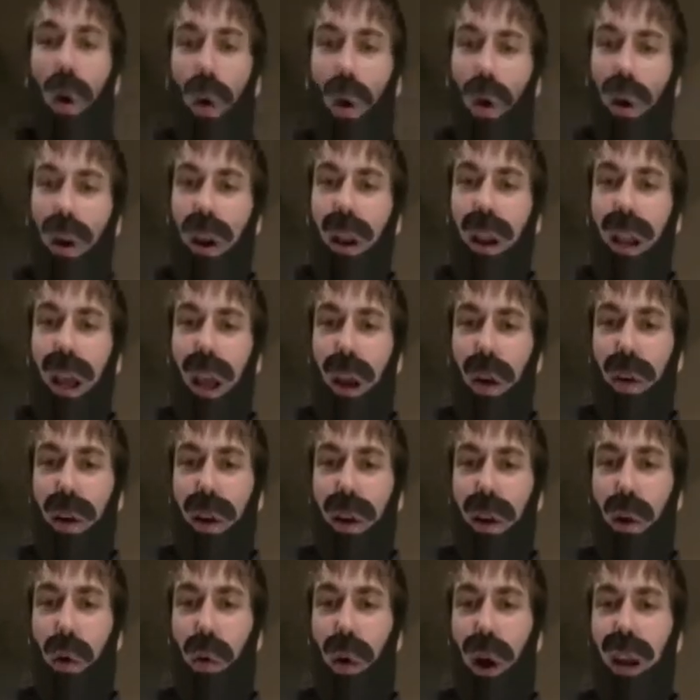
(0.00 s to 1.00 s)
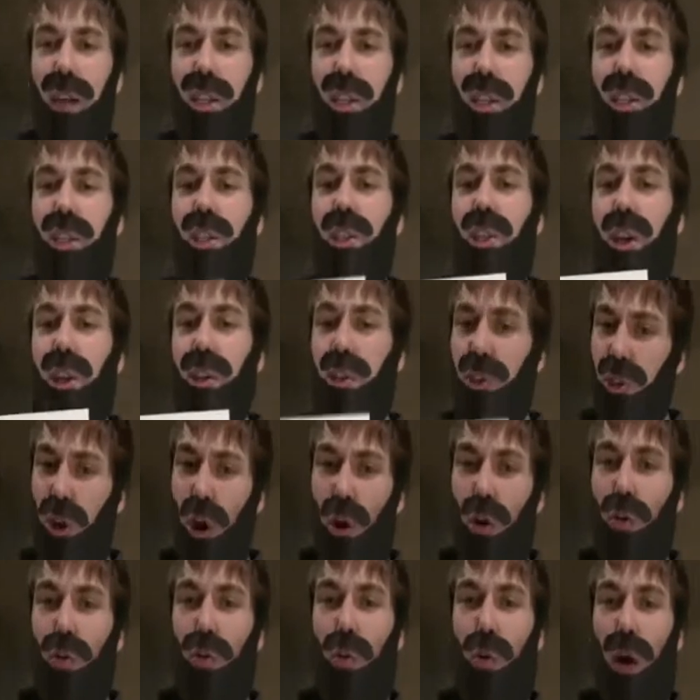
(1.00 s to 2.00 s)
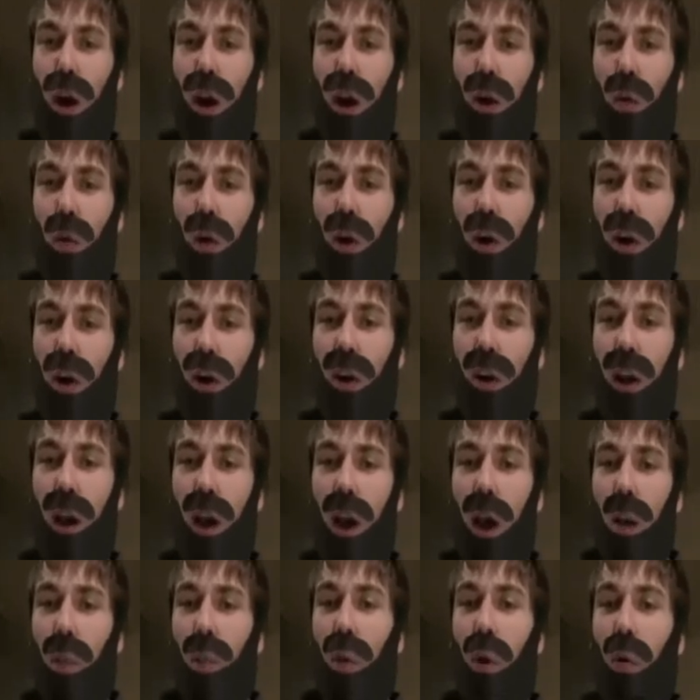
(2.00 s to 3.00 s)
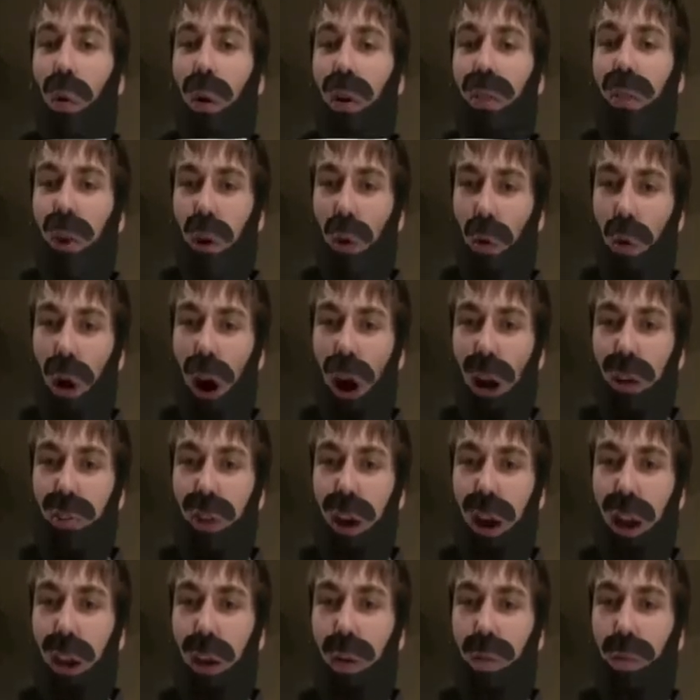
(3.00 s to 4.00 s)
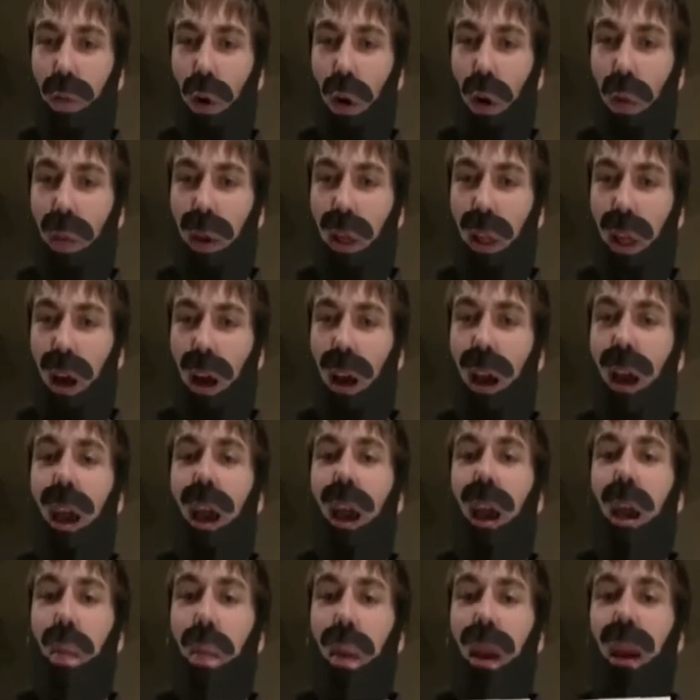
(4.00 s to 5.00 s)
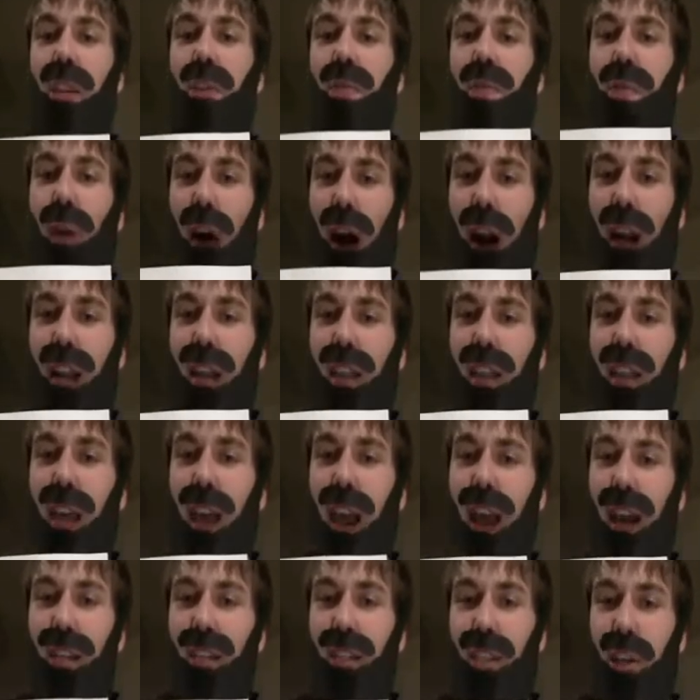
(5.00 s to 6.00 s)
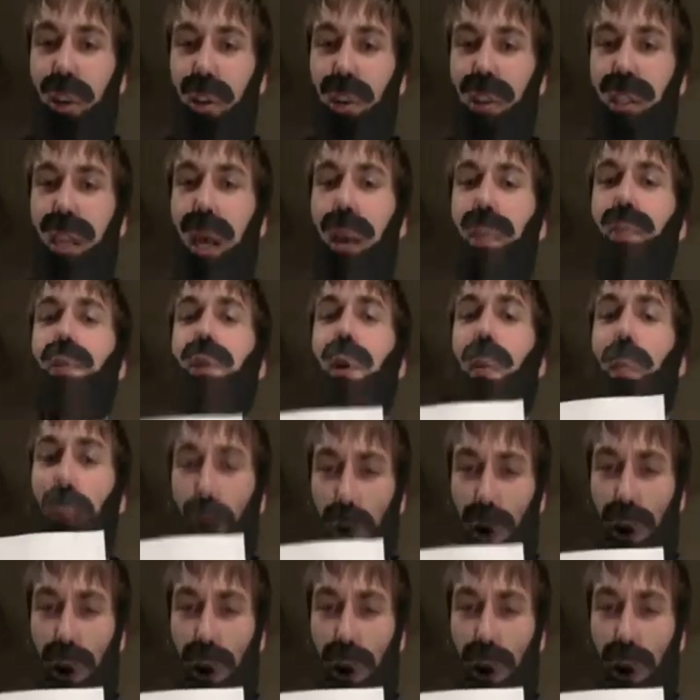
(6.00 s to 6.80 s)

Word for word: Ordinary equations just don't quite work, but with the quadratic formula, it makes finding the x-intercepts a